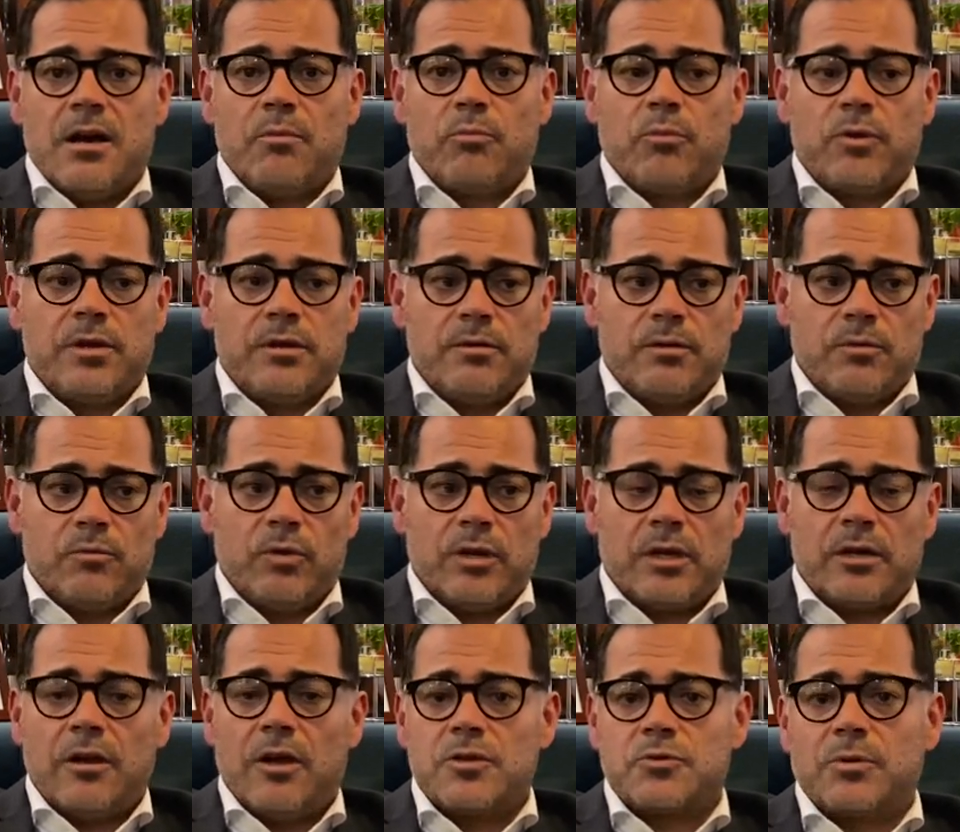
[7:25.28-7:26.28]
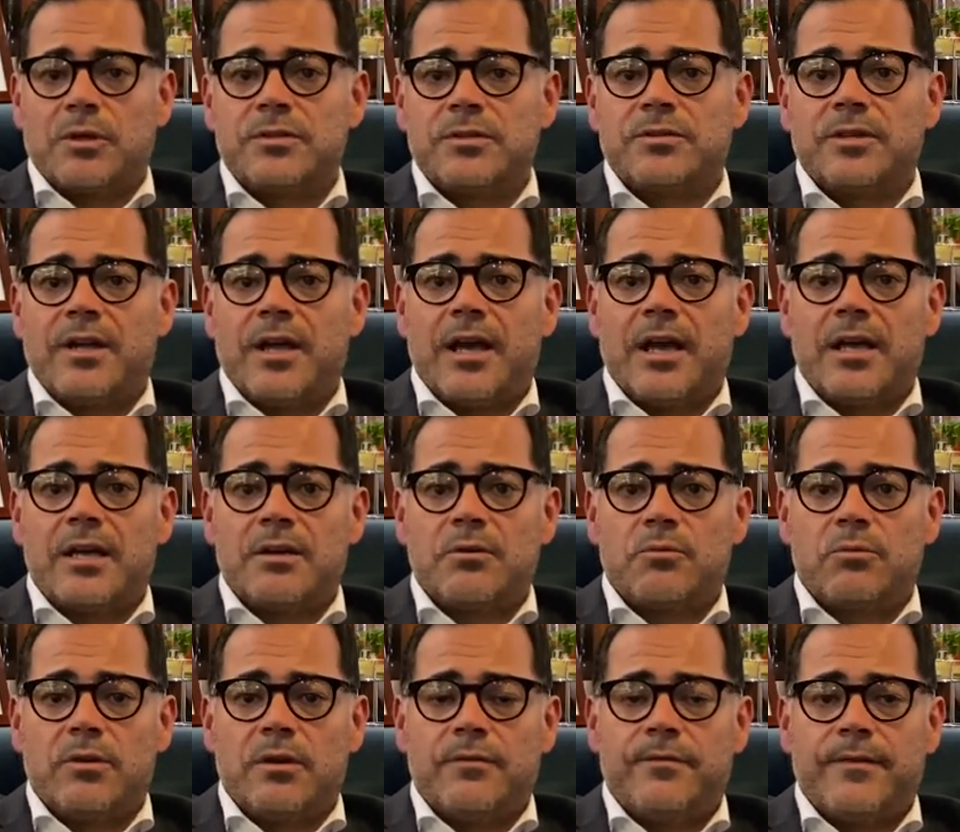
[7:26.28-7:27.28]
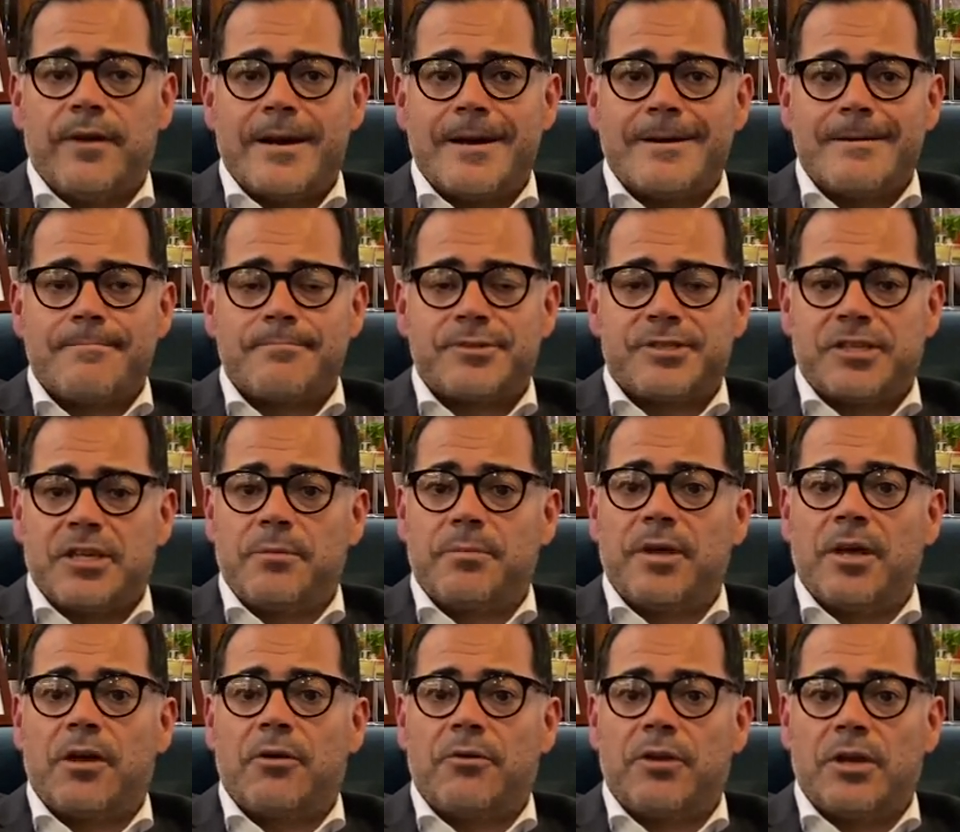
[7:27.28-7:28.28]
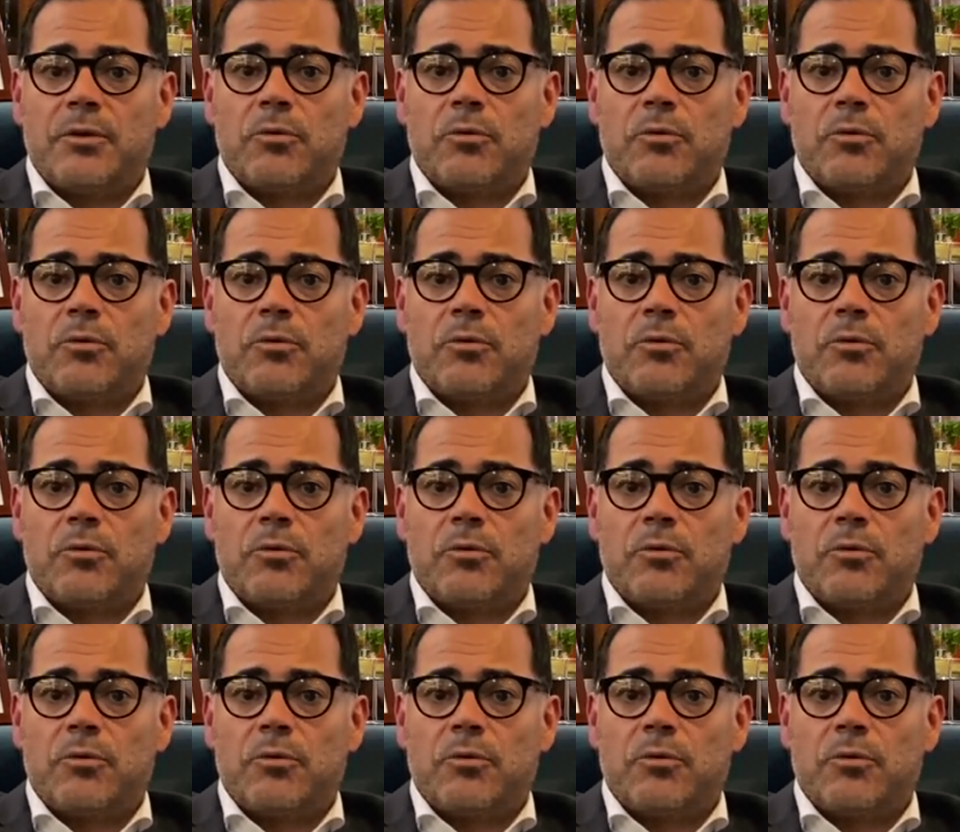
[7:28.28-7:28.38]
We closed one today with CBRE,